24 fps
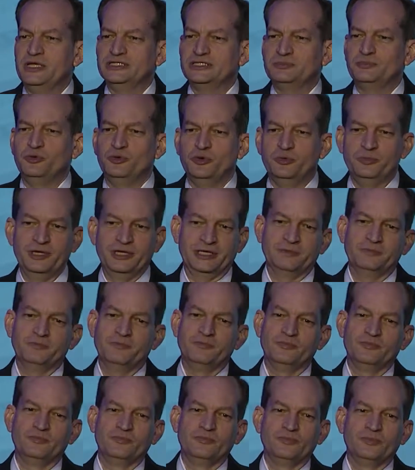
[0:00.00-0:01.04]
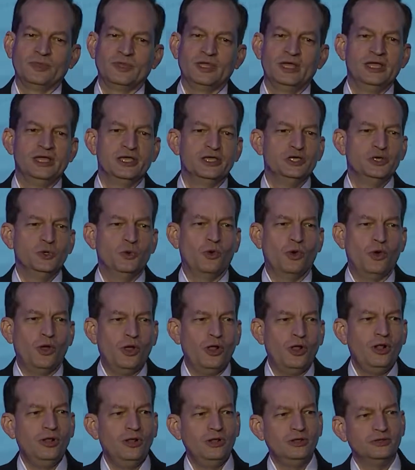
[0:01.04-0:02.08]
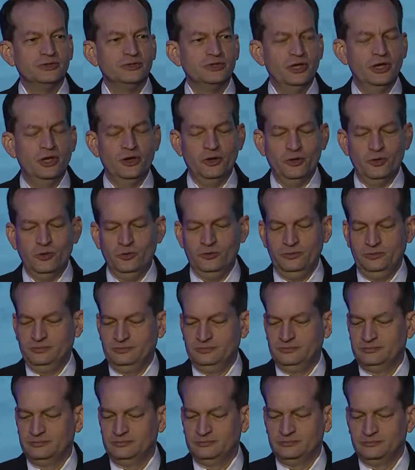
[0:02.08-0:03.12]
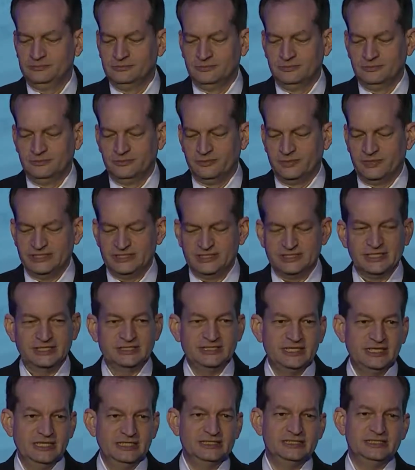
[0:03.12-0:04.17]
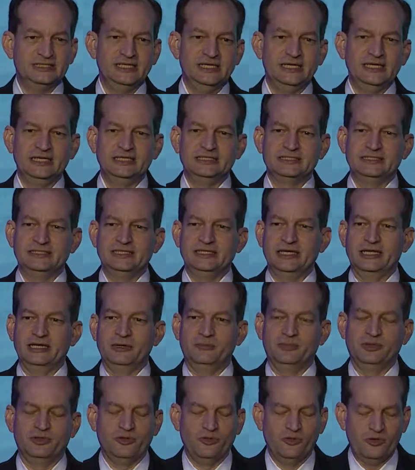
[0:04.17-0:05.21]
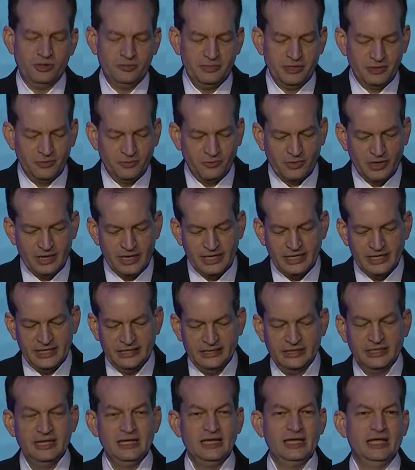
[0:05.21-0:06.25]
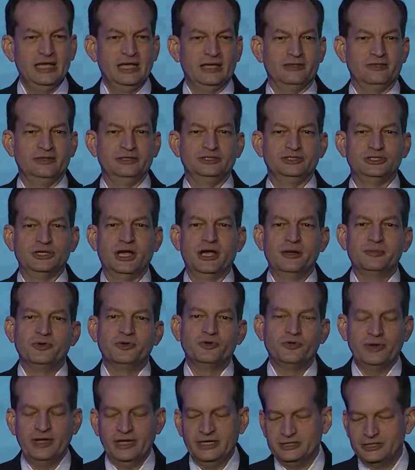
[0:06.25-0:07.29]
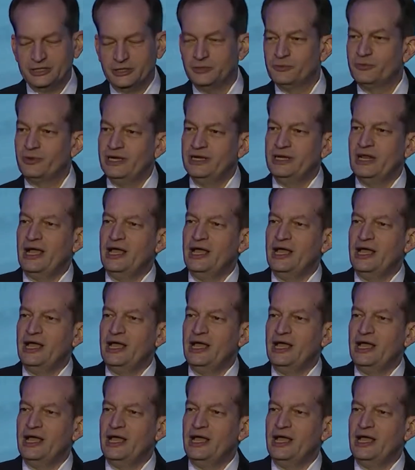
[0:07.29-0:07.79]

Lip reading: is booming. You all know the statistics, the unemployment rate, the job creation rate.